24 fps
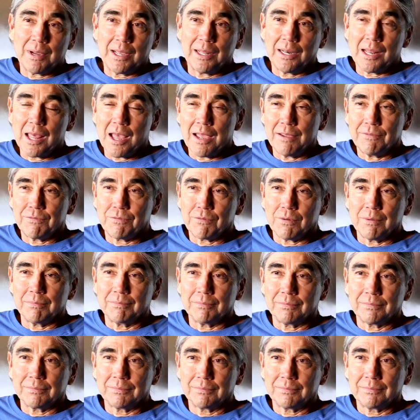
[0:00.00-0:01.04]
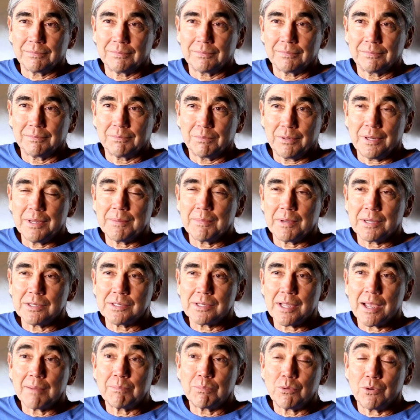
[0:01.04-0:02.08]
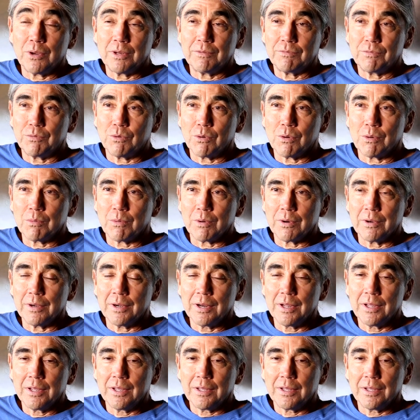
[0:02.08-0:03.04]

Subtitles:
my life from pretty much that point forward.